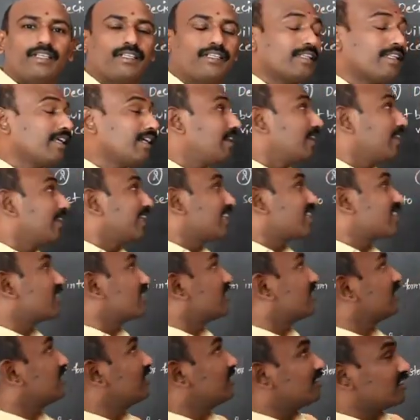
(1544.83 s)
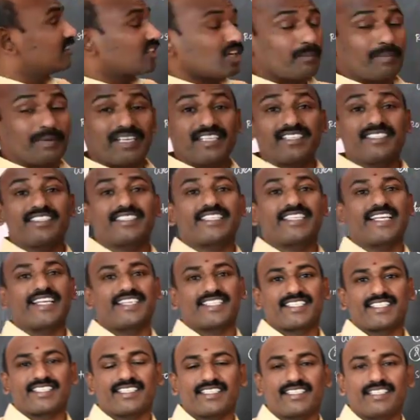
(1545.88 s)
The next chapter is
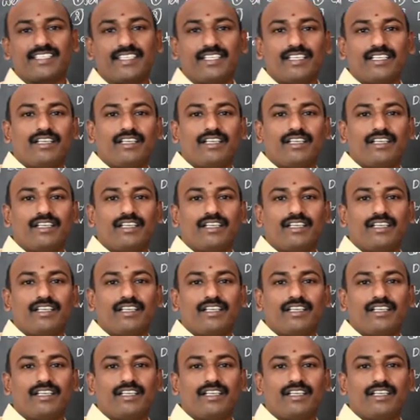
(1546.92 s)
sets.